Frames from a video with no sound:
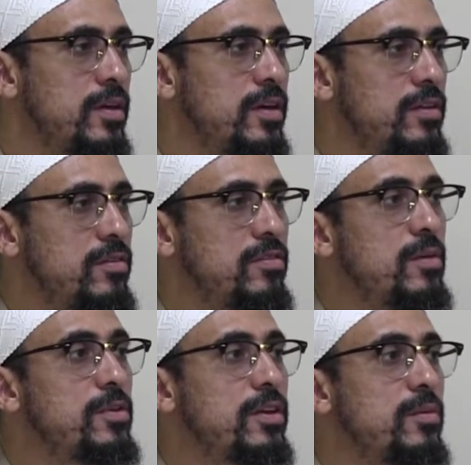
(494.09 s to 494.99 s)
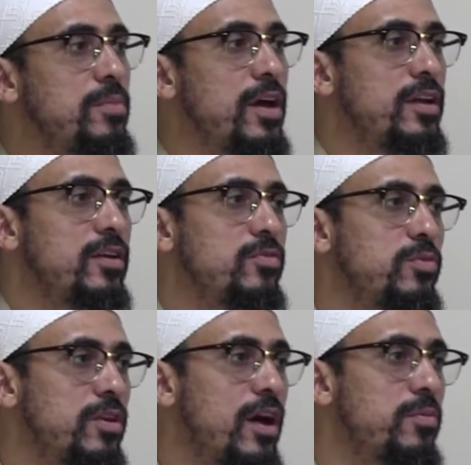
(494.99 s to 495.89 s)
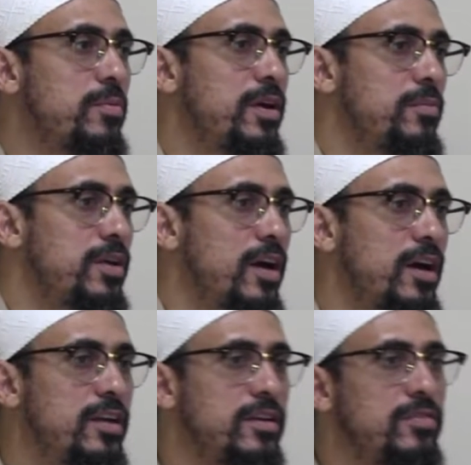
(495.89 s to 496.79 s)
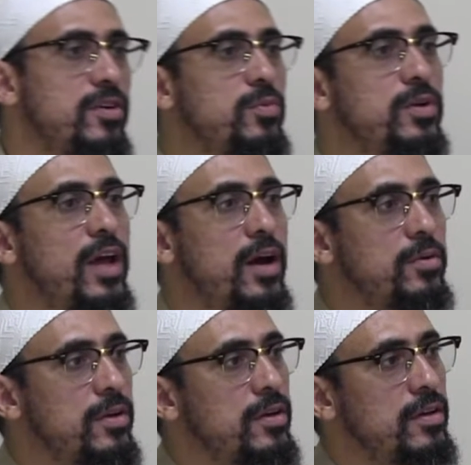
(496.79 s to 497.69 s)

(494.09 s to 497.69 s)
is that some of the companions would not remain behind if he went out,